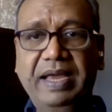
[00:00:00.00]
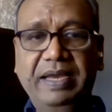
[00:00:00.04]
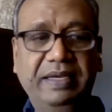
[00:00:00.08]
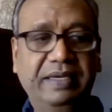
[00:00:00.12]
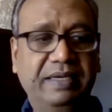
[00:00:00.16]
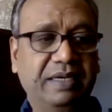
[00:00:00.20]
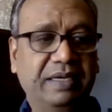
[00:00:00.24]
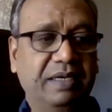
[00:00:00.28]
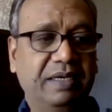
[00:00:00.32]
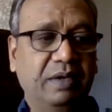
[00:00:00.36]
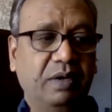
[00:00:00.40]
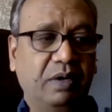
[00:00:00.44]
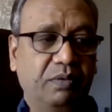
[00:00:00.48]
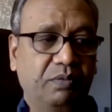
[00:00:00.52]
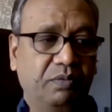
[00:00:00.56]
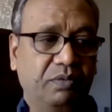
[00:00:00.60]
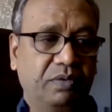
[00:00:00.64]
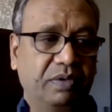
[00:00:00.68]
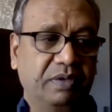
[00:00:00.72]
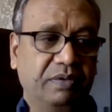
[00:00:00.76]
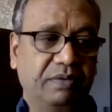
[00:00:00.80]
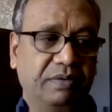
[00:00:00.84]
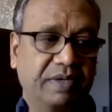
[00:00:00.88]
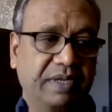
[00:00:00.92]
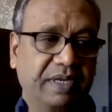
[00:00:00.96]
I did not
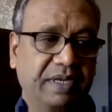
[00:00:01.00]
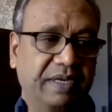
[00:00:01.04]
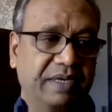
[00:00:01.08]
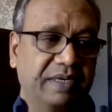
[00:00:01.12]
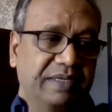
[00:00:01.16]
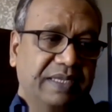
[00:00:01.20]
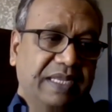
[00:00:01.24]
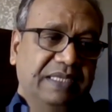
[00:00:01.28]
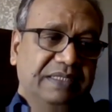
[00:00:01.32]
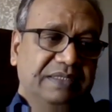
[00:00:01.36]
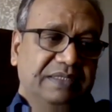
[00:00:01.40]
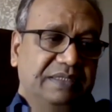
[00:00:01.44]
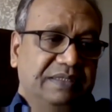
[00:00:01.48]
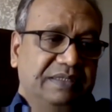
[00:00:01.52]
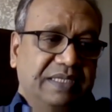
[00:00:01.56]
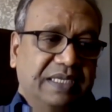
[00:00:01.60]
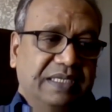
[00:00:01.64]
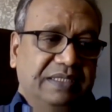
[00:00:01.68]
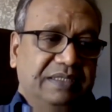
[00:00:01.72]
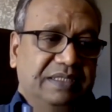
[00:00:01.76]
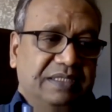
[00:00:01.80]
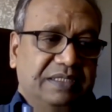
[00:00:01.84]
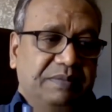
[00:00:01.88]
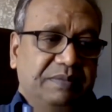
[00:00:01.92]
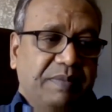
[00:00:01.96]
want to take it. That
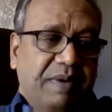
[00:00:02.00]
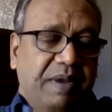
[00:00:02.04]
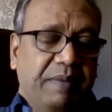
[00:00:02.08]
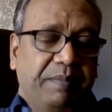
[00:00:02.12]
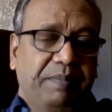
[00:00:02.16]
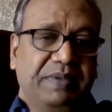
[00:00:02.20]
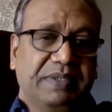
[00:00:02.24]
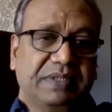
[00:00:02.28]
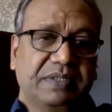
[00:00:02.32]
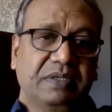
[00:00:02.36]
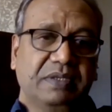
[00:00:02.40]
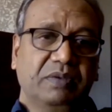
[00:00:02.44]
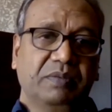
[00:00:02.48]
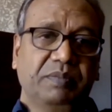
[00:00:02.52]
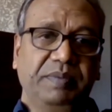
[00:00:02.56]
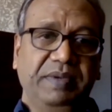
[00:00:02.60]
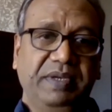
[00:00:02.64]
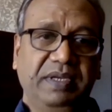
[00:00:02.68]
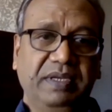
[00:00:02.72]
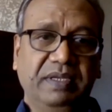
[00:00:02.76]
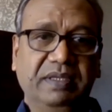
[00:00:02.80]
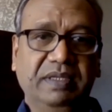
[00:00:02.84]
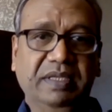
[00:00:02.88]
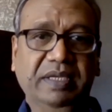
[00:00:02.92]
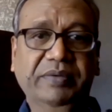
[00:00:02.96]
that's just my personal
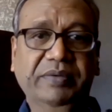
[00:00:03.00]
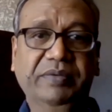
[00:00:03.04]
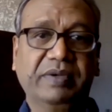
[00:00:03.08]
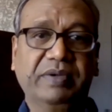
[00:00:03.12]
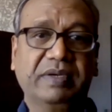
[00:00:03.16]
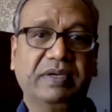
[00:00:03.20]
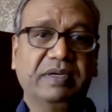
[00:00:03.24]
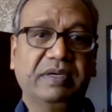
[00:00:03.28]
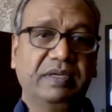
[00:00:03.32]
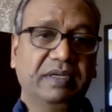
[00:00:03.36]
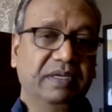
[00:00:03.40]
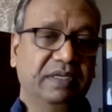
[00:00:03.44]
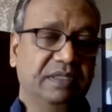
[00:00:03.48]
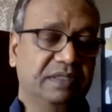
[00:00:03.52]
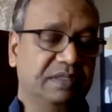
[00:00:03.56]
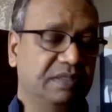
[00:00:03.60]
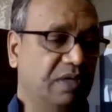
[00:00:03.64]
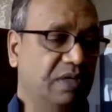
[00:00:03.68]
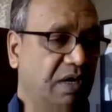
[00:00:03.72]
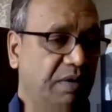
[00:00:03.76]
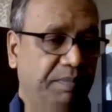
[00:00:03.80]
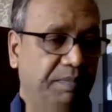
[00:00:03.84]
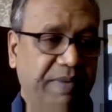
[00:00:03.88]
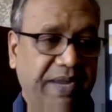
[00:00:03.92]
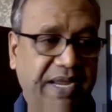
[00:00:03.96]
opinion. They were
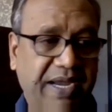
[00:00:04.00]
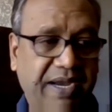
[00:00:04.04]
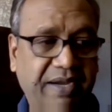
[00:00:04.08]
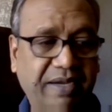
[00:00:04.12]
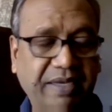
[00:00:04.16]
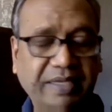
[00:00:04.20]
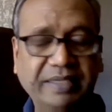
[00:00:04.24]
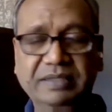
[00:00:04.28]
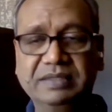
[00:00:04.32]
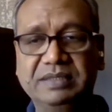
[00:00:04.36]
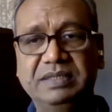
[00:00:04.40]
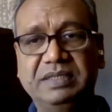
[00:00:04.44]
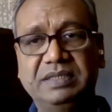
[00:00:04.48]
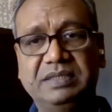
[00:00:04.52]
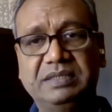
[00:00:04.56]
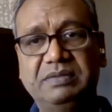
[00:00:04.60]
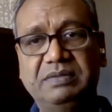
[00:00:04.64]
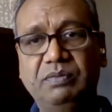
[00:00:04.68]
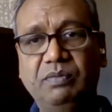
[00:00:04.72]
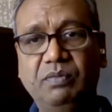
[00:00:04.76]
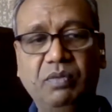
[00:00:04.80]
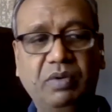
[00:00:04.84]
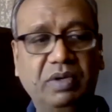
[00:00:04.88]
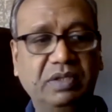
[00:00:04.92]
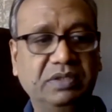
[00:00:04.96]
it's not bad, it's
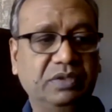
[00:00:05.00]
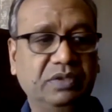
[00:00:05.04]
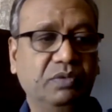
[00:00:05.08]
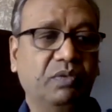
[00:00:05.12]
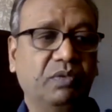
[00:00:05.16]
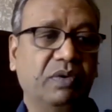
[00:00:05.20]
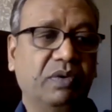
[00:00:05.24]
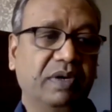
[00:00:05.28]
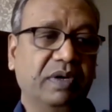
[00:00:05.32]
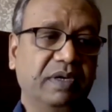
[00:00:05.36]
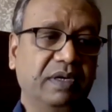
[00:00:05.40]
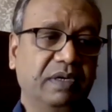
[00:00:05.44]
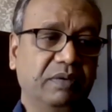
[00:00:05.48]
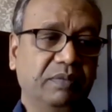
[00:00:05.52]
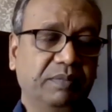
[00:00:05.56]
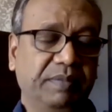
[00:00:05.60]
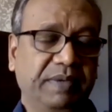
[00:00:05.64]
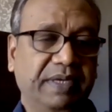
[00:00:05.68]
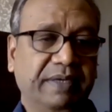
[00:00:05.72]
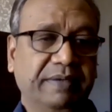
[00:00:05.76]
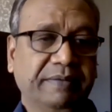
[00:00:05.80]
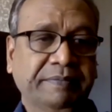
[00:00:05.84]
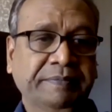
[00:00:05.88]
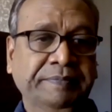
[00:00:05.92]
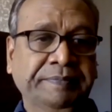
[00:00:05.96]
just what you want it to
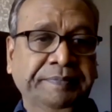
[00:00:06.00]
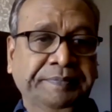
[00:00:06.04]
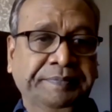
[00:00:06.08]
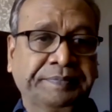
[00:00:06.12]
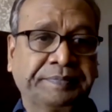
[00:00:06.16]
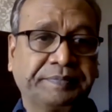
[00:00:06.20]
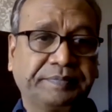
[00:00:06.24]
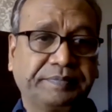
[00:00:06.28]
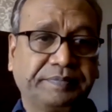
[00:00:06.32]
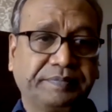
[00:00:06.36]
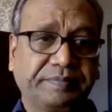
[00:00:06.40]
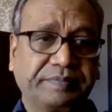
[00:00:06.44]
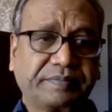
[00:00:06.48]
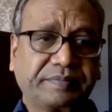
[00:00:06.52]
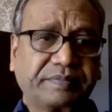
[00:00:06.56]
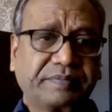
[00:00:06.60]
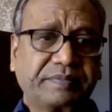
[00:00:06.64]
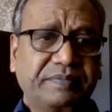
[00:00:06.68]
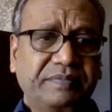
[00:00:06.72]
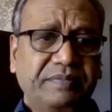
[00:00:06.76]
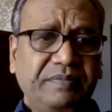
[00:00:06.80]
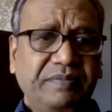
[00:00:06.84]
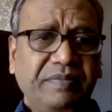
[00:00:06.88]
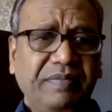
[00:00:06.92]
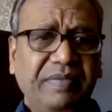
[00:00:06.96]
be.
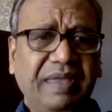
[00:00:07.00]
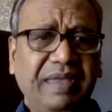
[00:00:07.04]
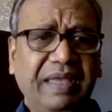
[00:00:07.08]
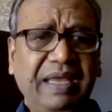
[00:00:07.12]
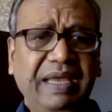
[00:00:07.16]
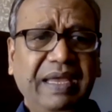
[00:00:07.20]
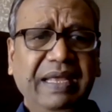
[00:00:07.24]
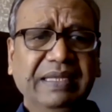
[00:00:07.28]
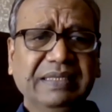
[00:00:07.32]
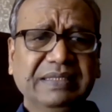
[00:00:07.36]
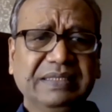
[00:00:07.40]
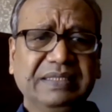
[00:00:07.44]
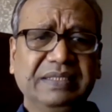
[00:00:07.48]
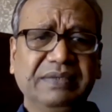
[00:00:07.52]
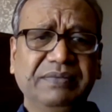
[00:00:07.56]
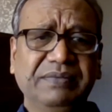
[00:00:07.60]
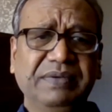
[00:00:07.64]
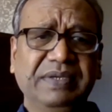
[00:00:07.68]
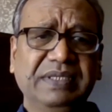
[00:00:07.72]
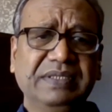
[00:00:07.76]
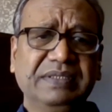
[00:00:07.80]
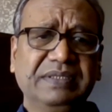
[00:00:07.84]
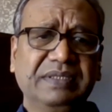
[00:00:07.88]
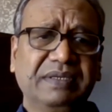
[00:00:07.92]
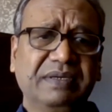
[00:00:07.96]
In
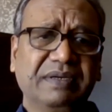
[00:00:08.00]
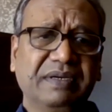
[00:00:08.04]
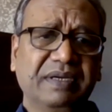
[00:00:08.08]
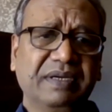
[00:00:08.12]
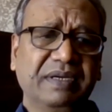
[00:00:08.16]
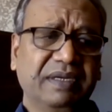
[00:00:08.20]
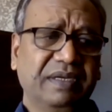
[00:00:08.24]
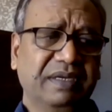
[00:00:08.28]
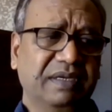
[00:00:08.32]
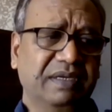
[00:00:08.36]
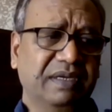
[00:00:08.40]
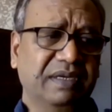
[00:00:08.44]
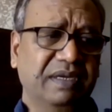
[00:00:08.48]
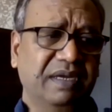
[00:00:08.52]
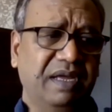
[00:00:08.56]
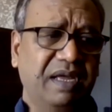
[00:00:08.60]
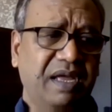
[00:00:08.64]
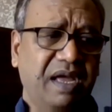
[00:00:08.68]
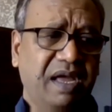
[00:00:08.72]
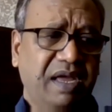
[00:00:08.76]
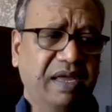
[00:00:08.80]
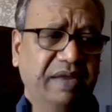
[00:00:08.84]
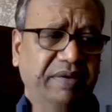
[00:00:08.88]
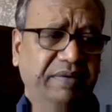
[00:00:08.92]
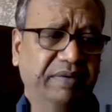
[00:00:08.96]
civil engineering,
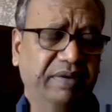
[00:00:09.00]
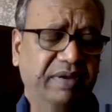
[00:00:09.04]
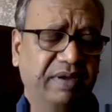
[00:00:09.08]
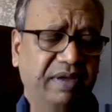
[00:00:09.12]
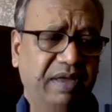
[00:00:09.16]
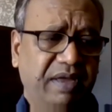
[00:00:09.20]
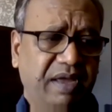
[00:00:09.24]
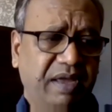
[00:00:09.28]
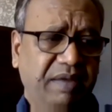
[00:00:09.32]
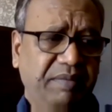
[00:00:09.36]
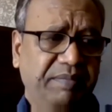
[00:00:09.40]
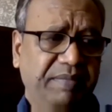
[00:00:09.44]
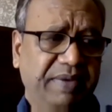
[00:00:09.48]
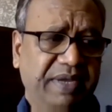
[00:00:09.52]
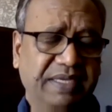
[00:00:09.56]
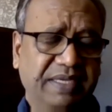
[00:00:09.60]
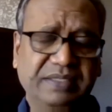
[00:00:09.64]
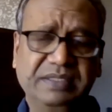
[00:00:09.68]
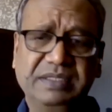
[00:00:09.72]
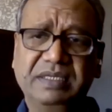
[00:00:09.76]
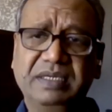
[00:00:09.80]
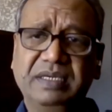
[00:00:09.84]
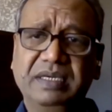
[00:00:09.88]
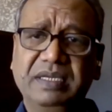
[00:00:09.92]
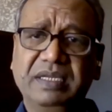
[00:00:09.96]
I I
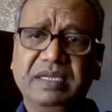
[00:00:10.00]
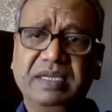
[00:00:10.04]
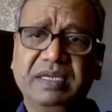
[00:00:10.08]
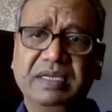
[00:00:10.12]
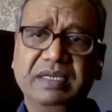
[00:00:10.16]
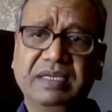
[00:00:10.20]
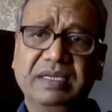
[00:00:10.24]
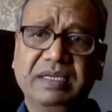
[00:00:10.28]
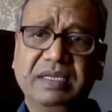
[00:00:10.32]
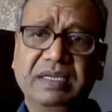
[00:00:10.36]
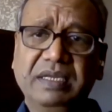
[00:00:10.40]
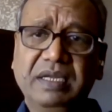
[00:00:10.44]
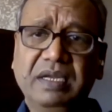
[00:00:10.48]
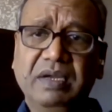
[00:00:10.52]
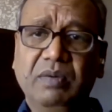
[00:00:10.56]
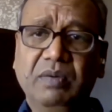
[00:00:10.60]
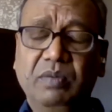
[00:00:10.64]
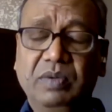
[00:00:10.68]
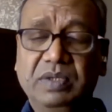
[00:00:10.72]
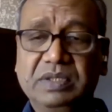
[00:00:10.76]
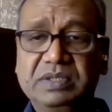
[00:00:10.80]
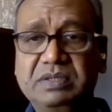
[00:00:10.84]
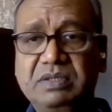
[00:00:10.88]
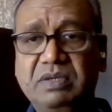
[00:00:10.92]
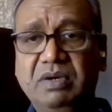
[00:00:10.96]
majored in
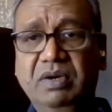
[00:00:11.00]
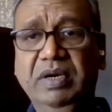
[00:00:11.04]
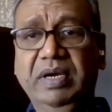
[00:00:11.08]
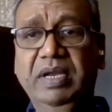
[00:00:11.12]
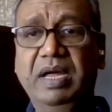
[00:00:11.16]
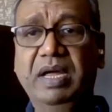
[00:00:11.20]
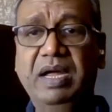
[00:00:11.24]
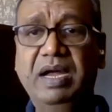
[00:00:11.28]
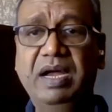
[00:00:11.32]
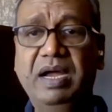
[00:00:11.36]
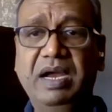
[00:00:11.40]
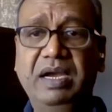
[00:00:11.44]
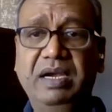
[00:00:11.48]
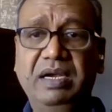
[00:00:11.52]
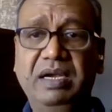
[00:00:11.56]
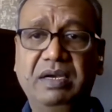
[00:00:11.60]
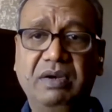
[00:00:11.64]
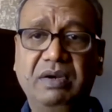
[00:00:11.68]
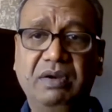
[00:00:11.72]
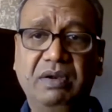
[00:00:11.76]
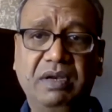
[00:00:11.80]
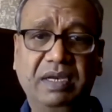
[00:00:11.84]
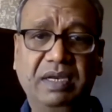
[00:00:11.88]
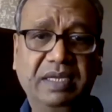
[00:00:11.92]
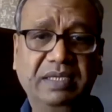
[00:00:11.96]
what's called
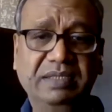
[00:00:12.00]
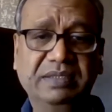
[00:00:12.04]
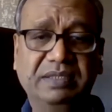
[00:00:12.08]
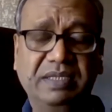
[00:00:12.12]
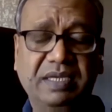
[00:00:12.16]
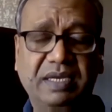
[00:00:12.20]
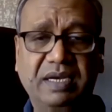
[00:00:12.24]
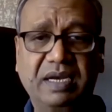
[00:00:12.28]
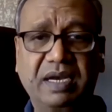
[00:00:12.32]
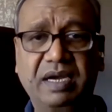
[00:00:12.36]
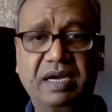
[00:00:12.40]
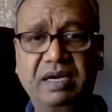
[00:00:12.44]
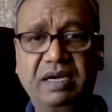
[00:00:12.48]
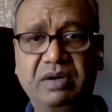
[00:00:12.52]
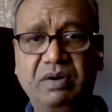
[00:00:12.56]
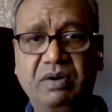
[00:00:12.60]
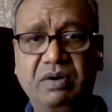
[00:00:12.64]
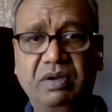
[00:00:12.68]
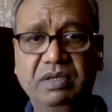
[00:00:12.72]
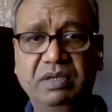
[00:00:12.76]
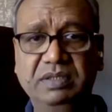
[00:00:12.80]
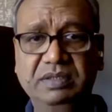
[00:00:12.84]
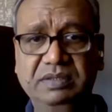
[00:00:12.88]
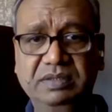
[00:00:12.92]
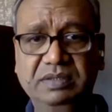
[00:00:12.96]
hydraulics and
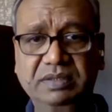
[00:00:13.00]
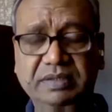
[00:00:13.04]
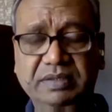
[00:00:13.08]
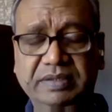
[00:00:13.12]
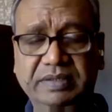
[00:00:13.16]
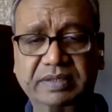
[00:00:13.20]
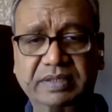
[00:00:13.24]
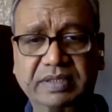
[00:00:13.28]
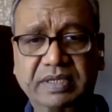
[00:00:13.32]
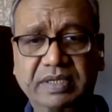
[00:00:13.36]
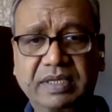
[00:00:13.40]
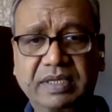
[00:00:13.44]
hydrology.